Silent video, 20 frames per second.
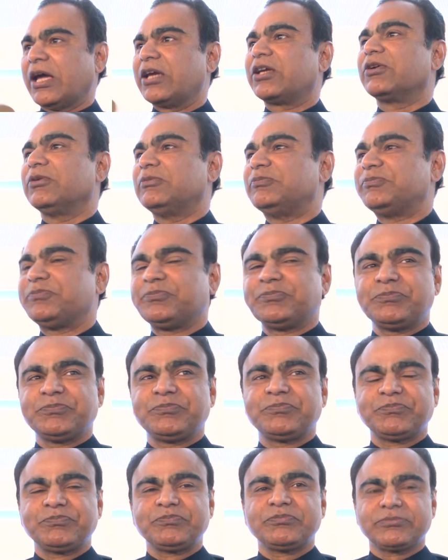Can you give us a sense
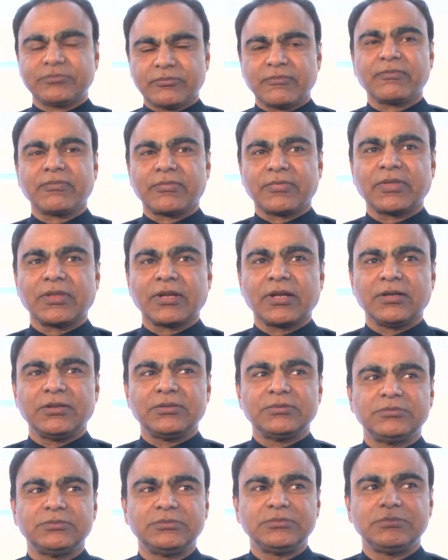on the growth
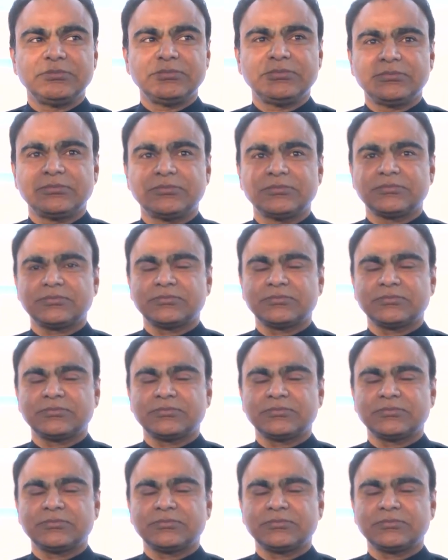plans and how much are